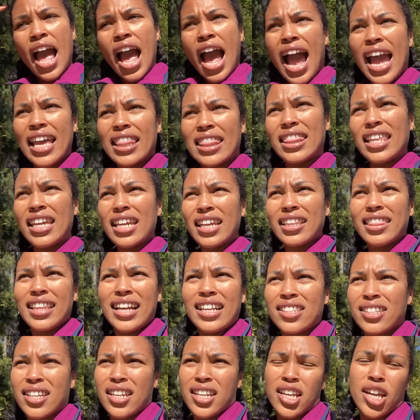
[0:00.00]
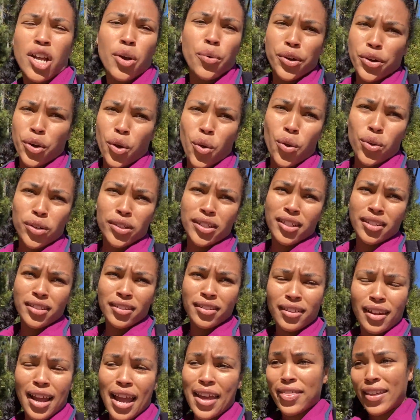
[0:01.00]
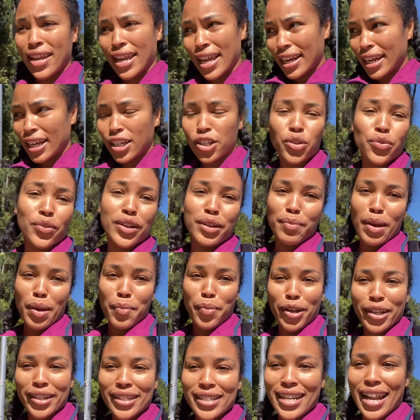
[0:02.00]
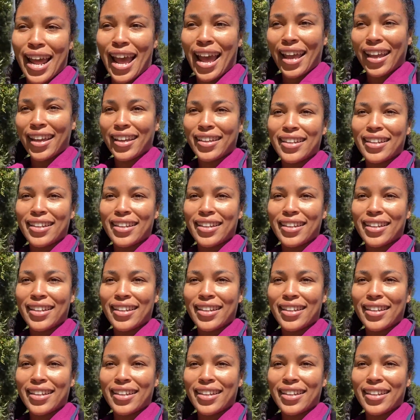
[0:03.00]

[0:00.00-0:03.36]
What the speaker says: I think that's gonna go on hold. I think I need to read my book today.